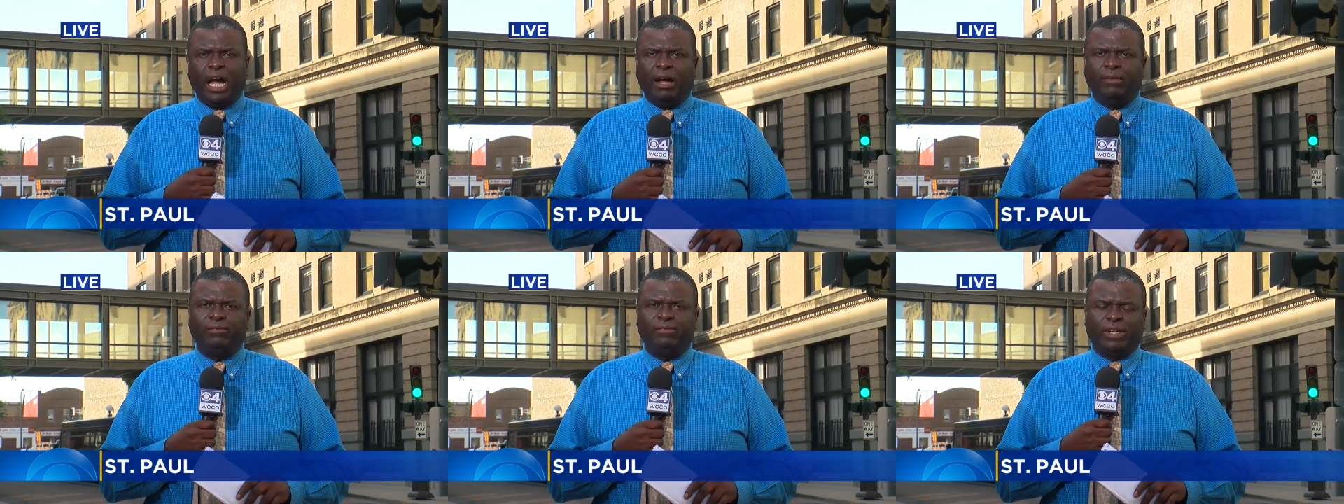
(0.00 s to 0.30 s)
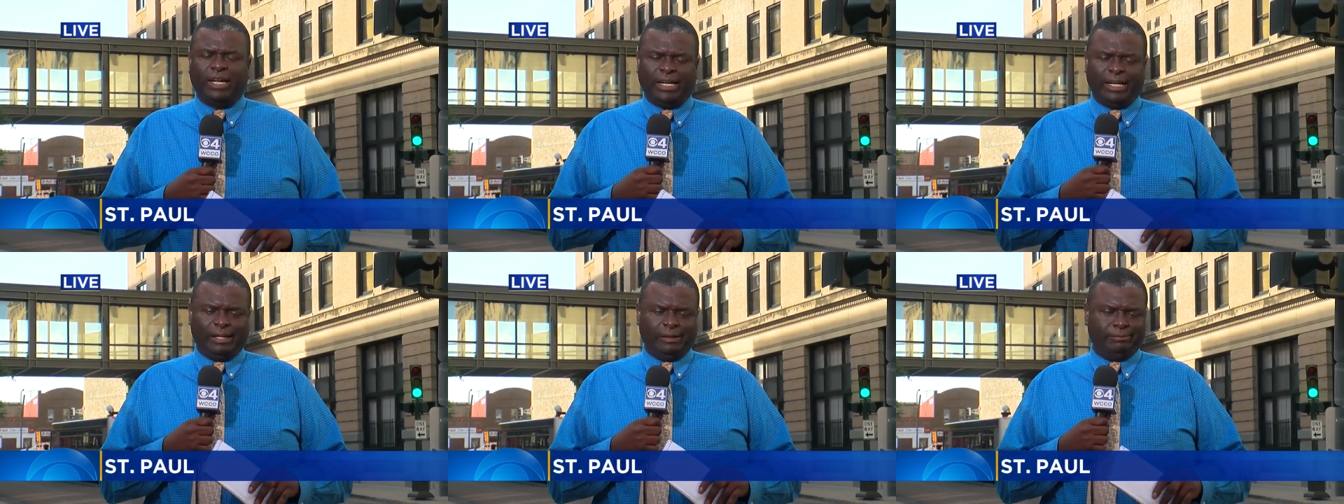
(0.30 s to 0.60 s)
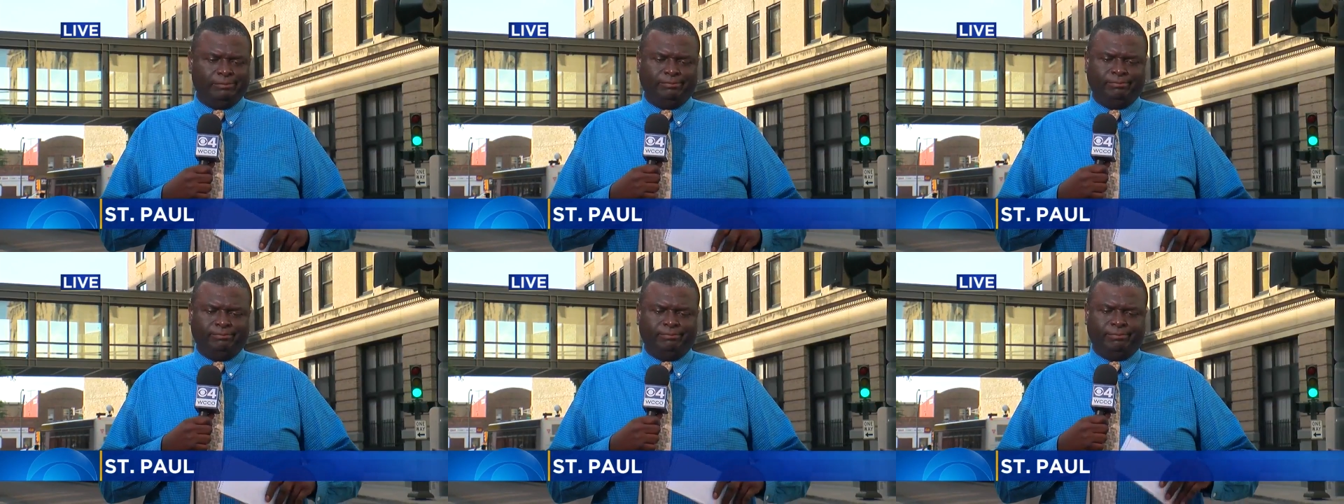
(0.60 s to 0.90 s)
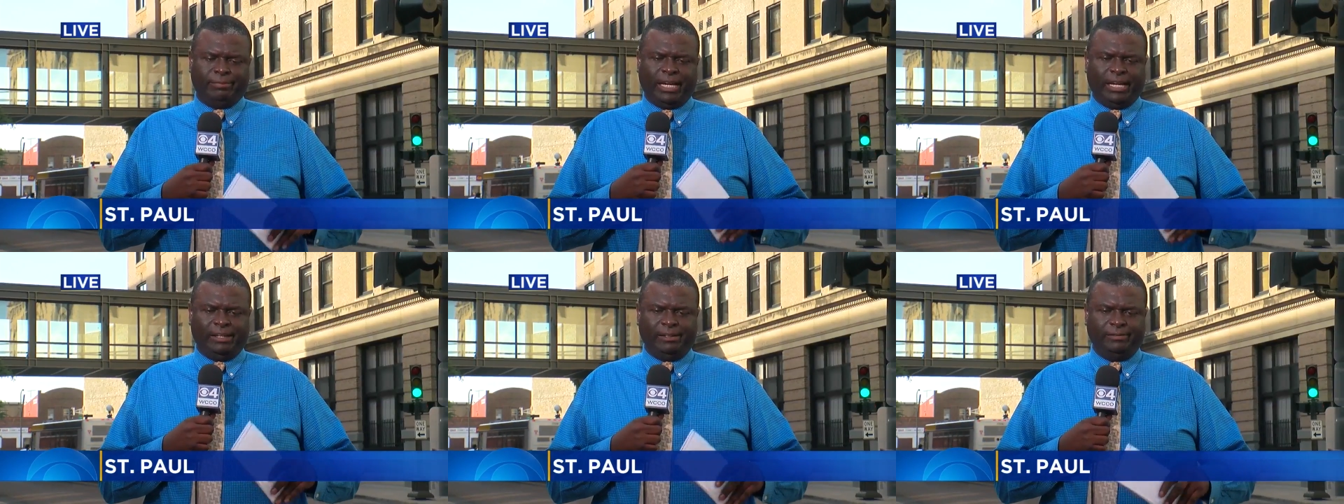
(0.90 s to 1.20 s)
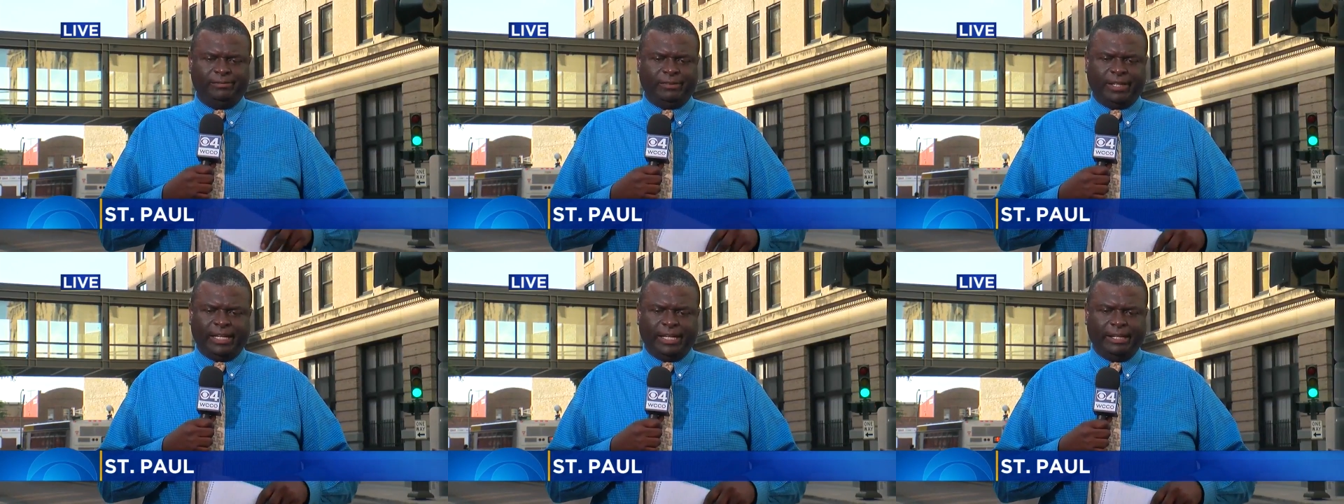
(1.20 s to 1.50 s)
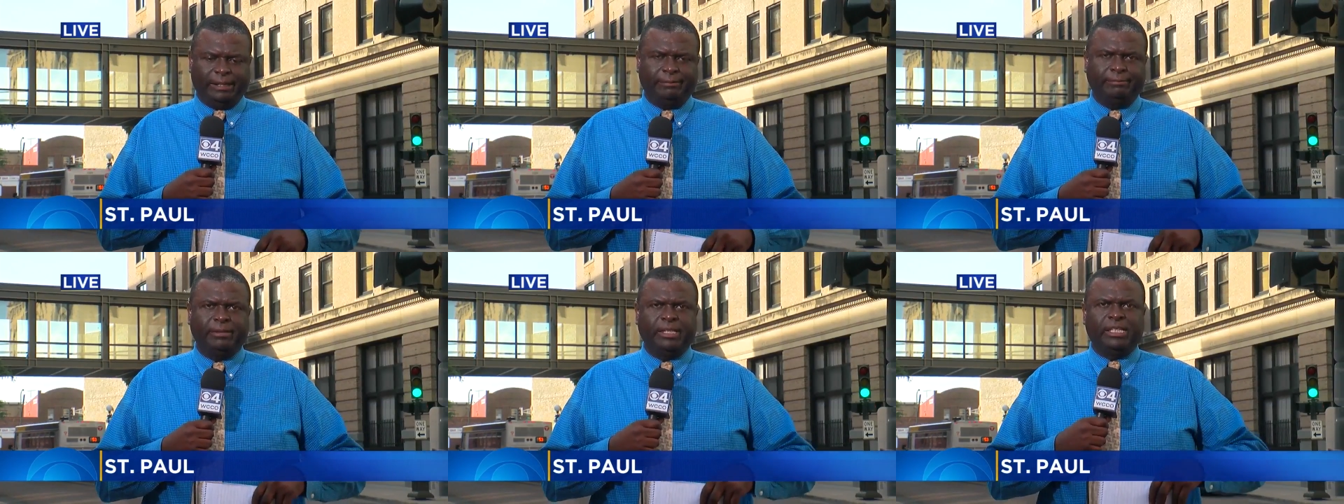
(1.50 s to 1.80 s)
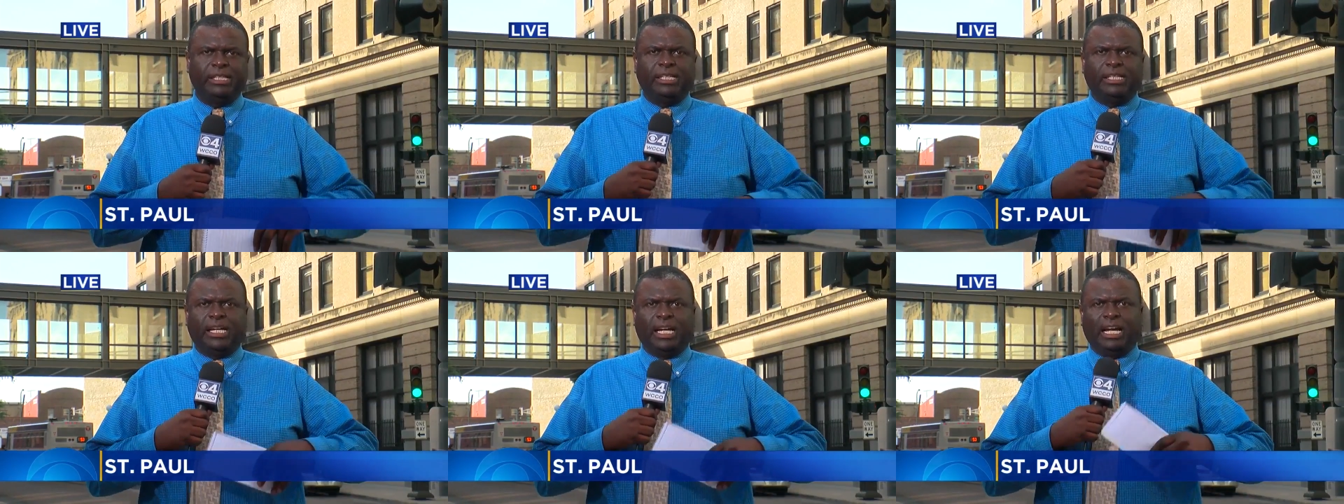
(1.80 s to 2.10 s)
of uh, of uh,
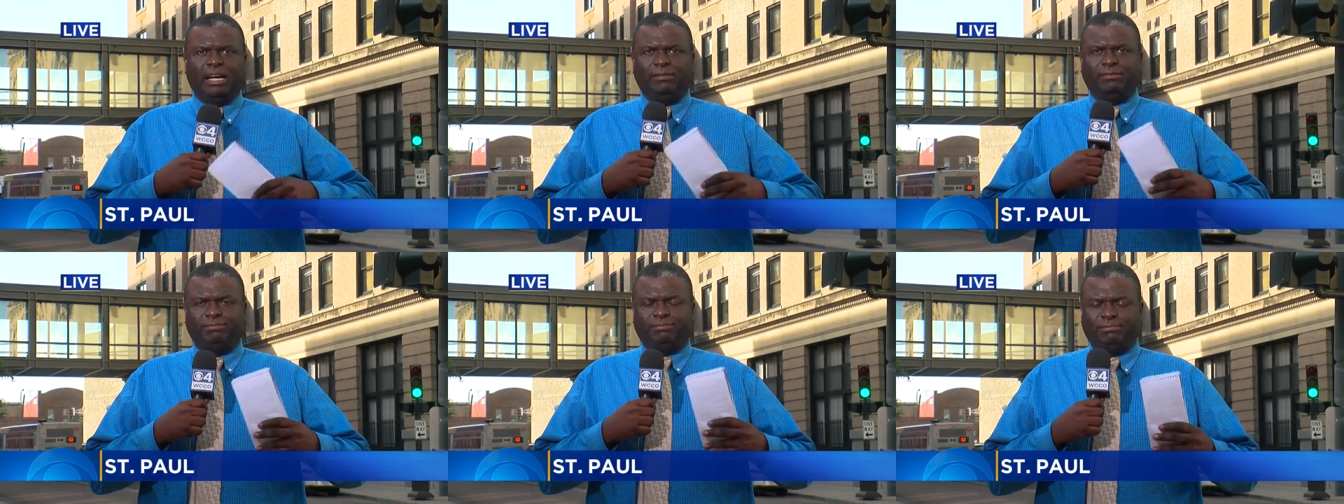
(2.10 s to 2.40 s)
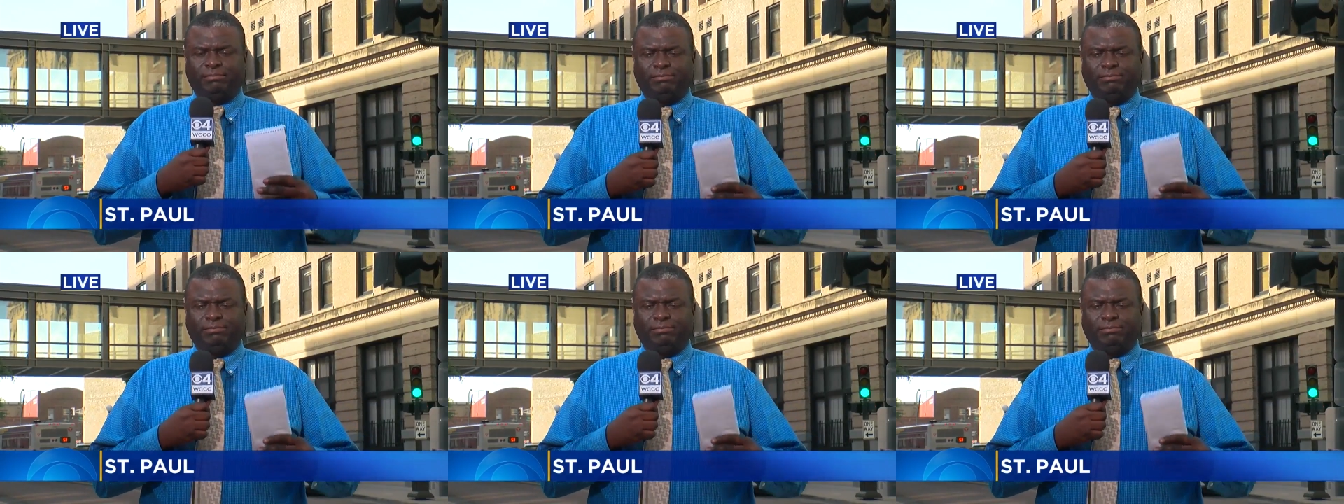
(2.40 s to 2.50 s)
of